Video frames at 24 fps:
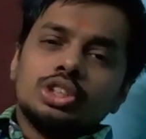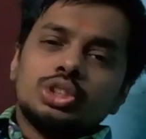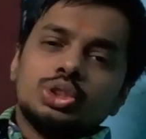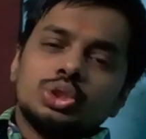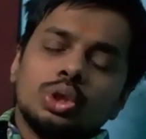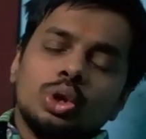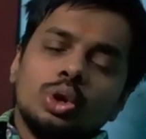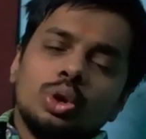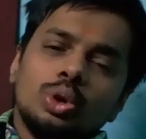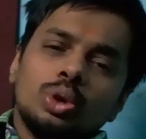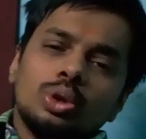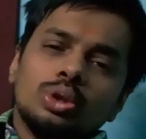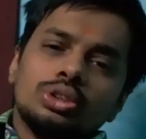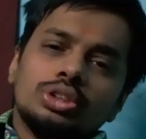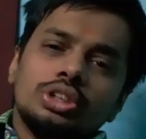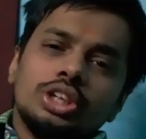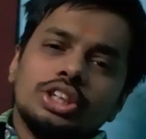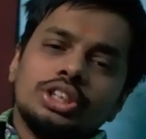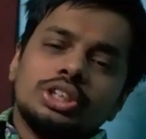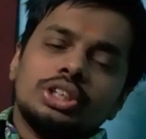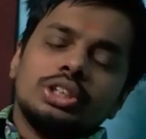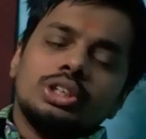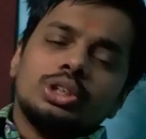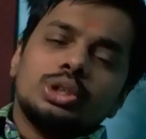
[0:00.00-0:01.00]
So
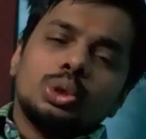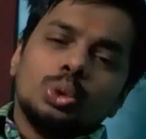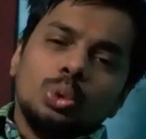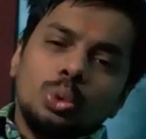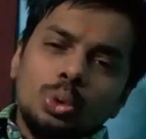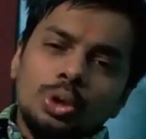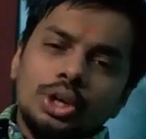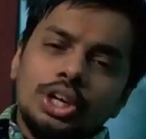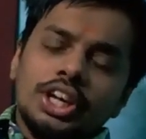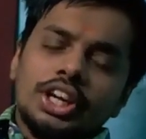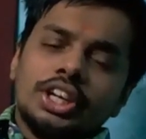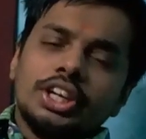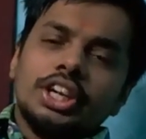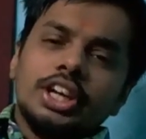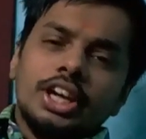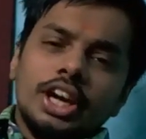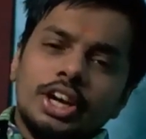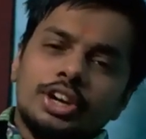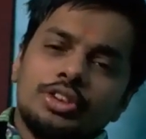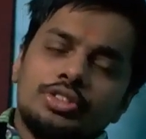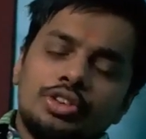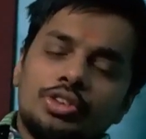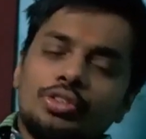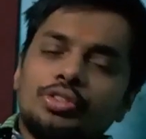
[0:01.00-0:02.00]
the 2 degree
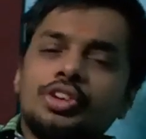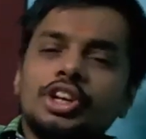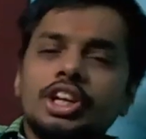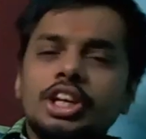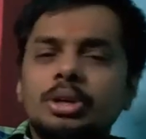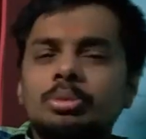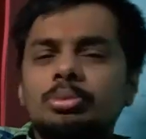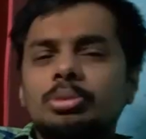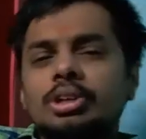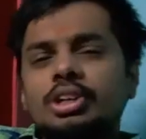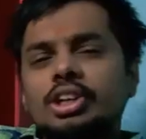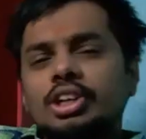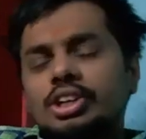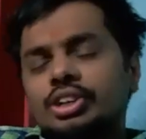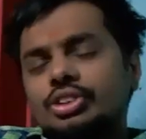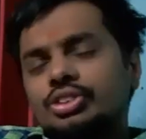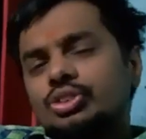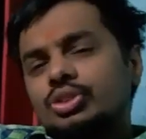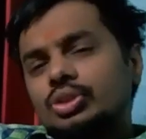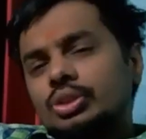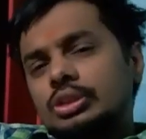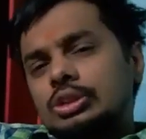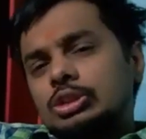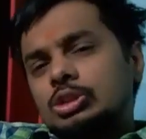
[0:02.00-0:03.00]
and 15
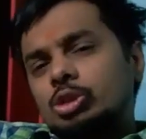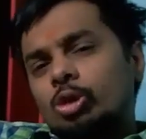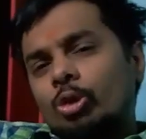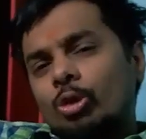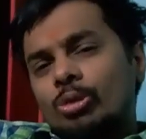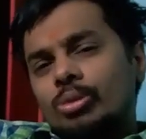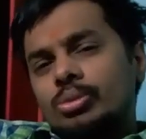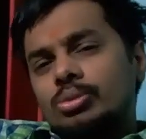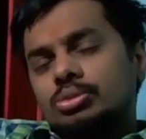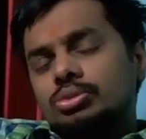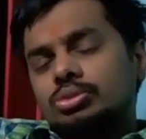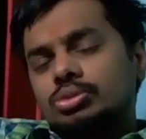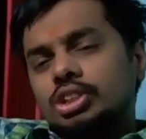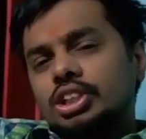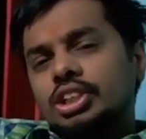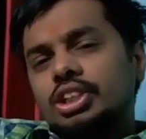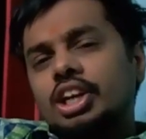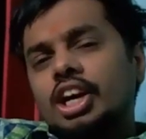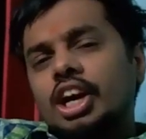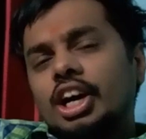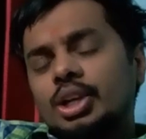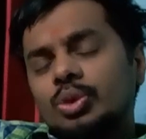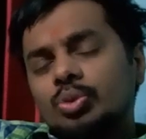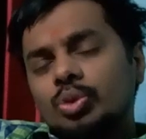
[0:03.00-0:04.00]
minutes
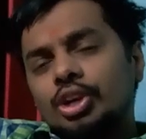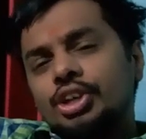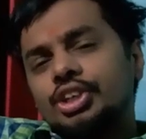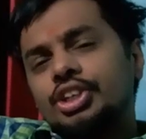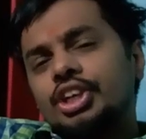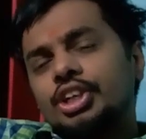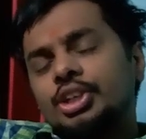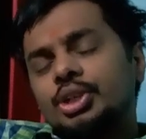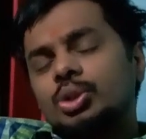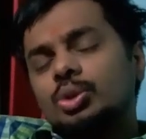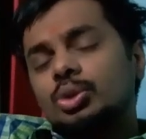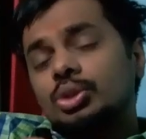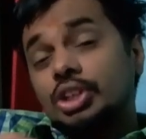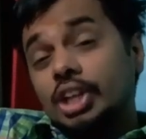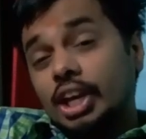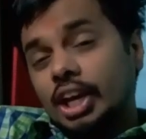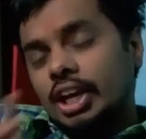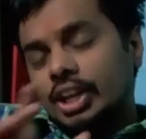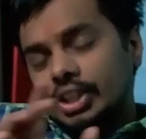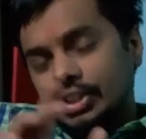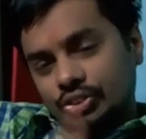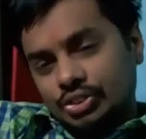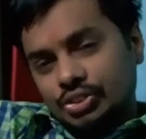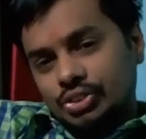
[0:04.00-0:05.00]
in converted to
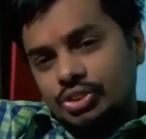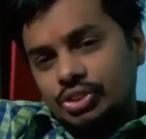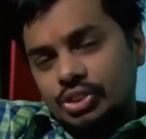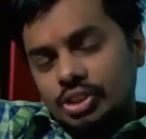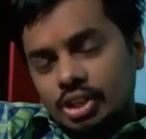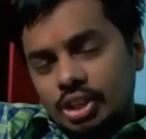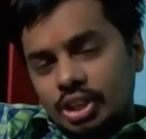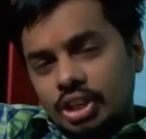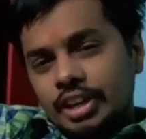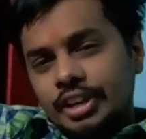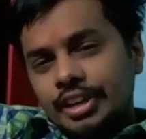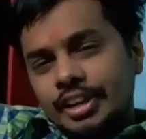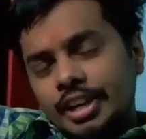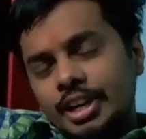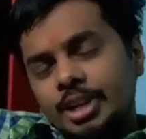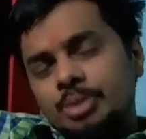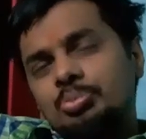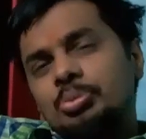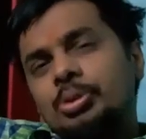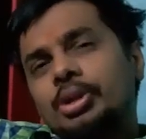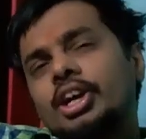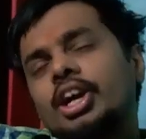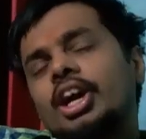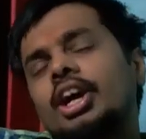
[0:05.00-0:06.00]
days,
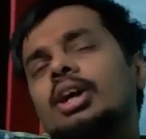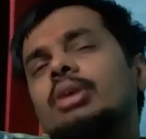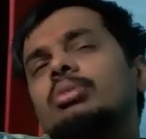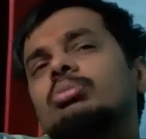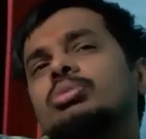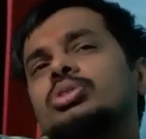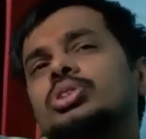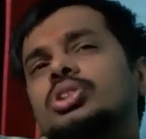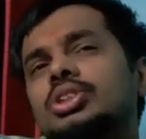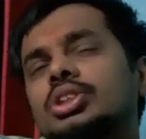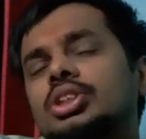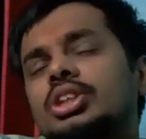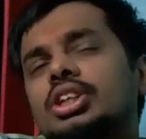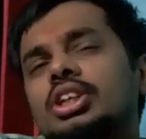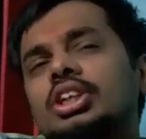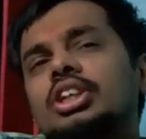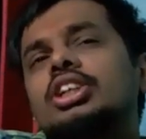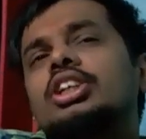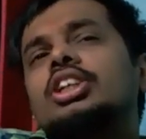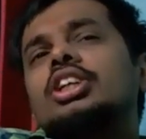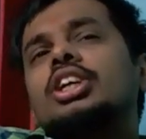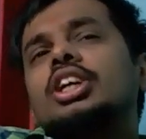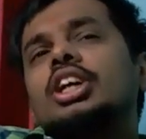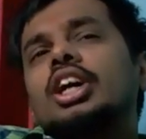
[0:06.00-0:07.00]
it becomes
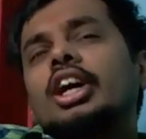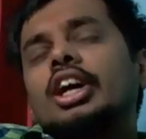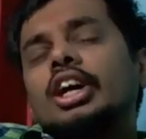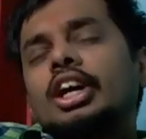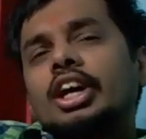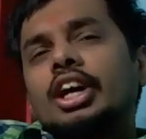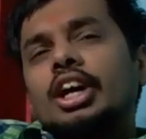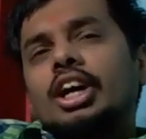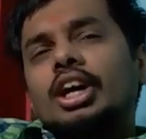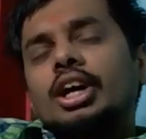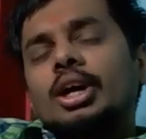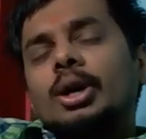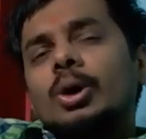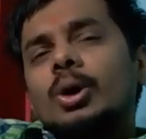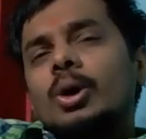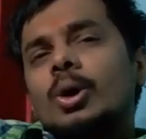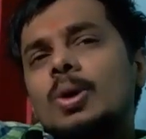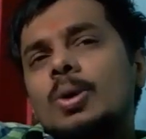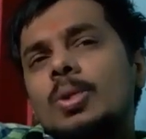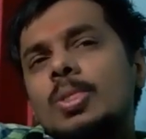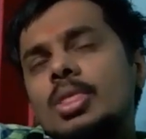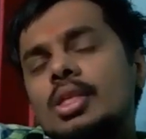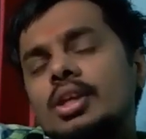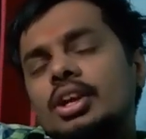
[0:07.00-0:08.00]

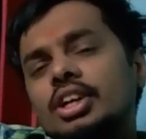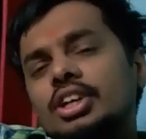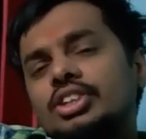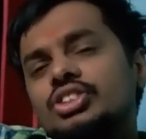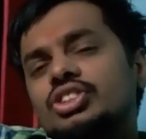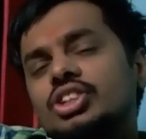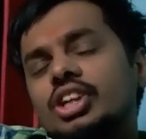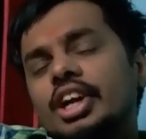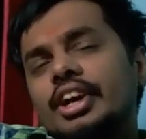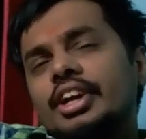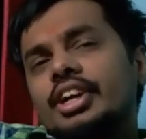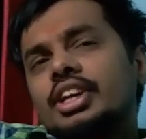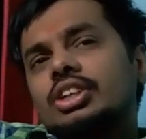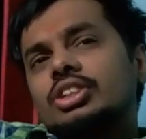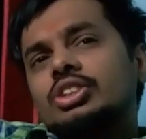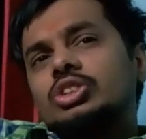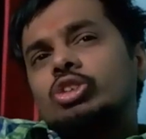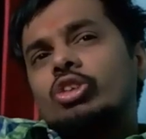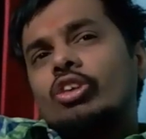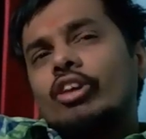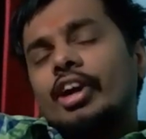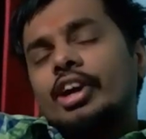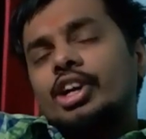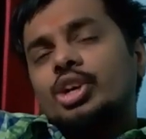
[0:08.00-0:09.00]
it's like
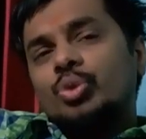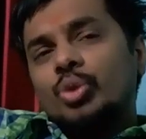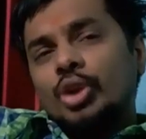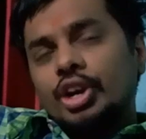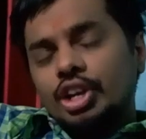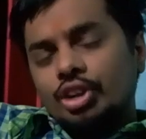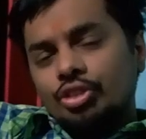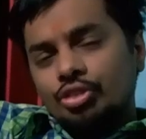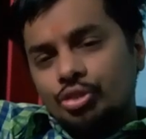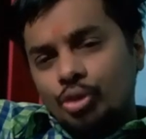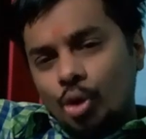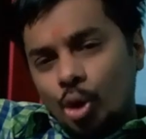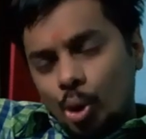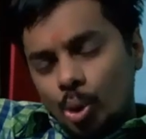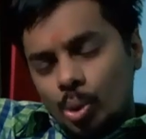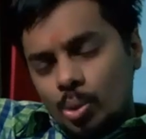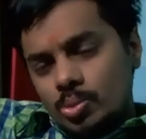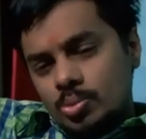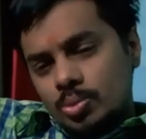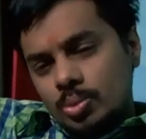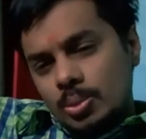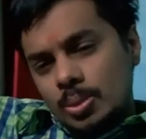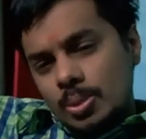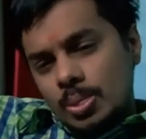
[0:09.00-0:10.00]
a
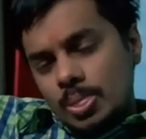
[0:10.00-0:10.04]
24